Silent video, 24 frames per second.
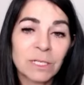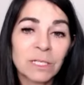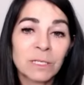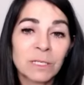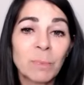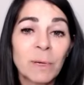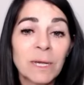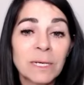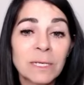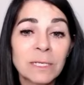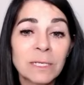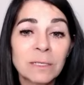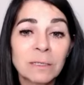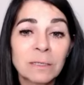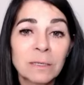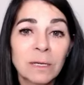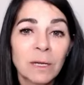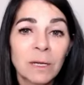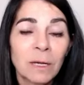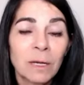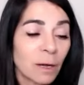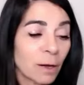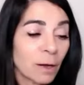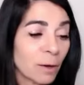space
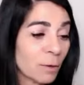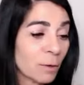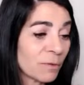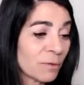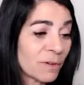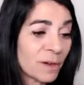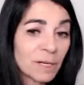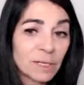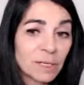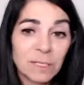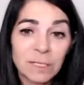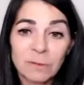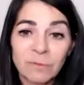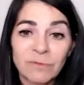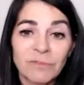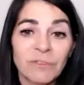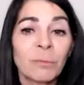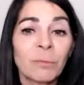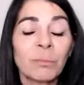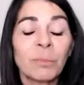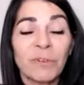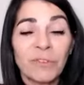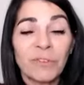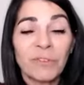of us
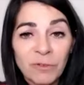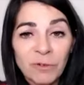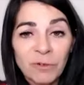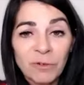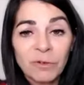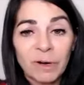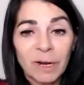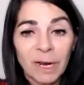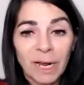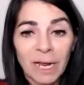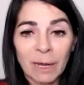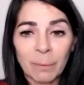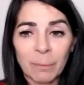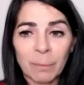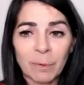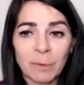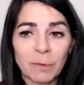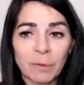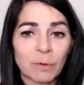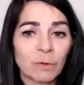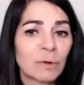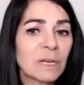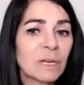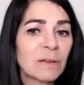from before it happened,
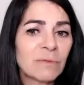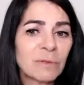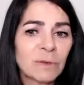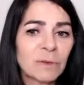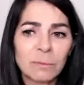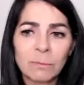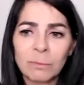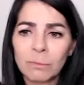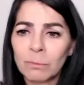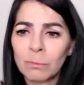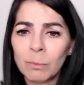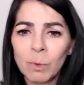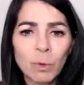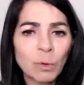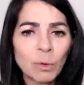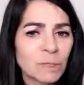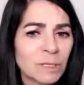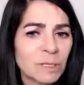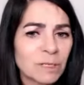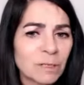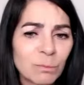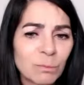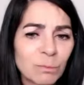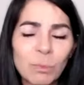or even
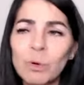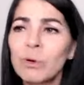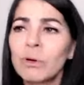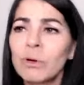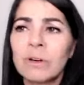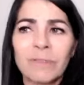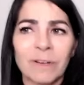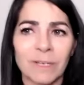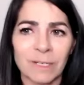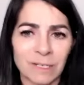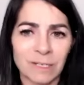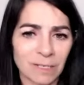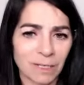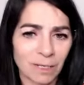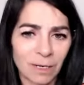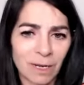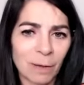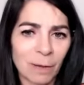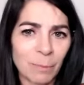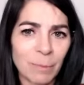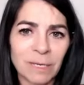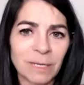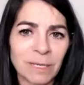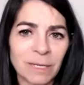more of us to
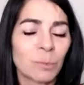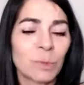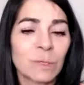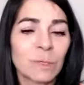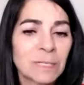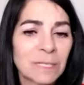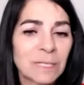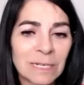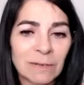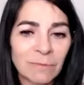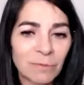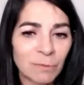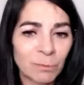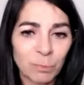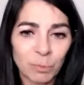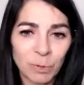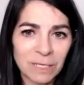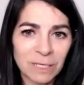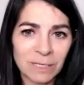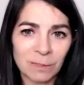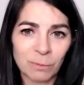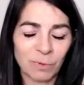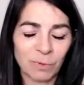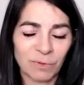come in that wasn't even
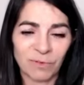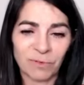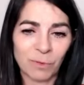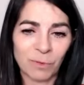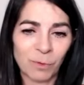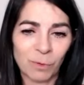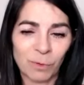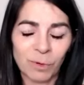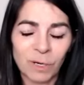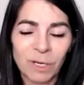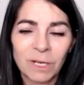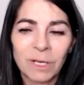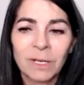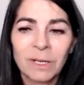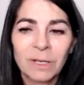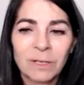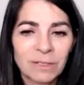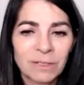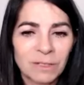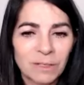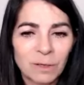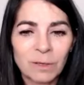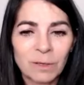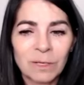present before.
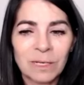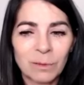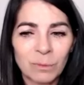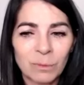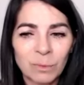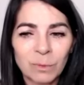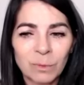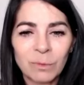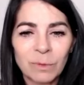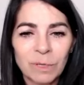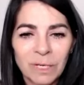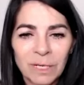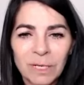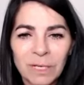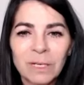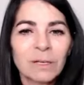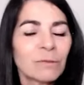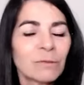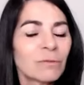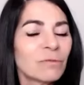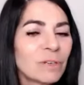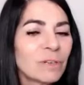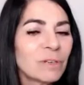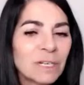So it will
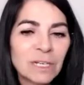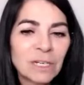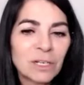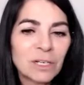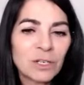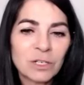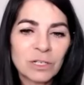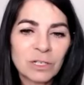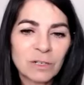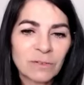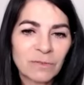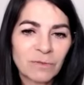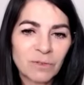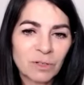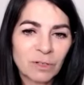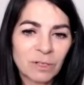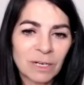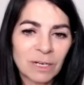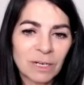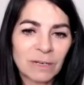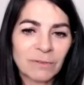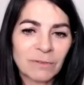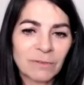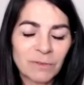really shift your
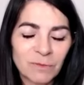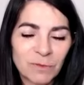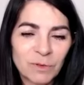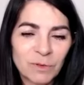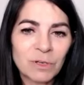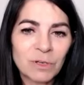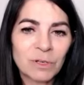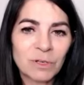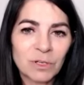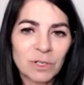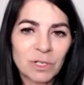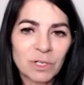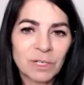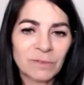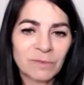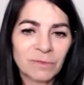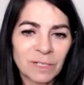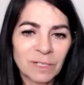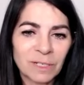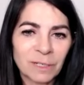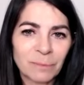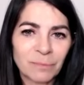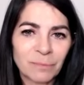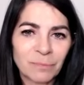life if you can shift it.